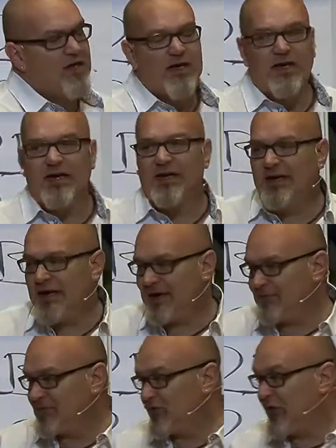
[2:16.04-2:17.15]

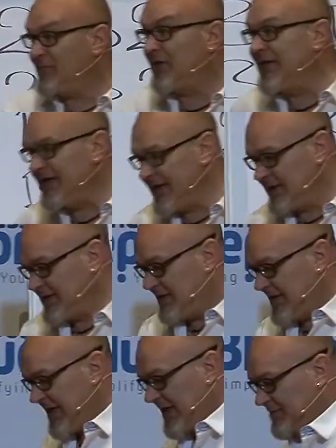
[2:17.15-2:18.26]
trampoline
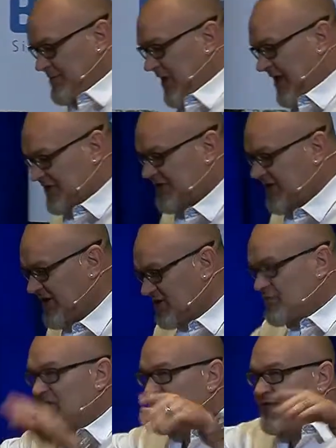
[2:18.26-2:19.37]
place, you know, those
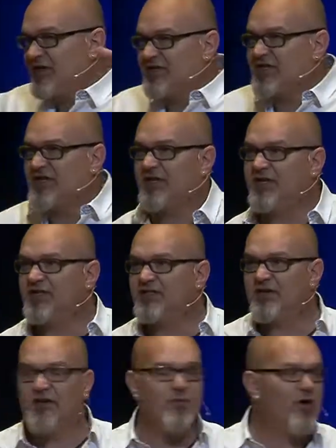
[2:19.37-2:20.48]
ones where you send your kids there and they break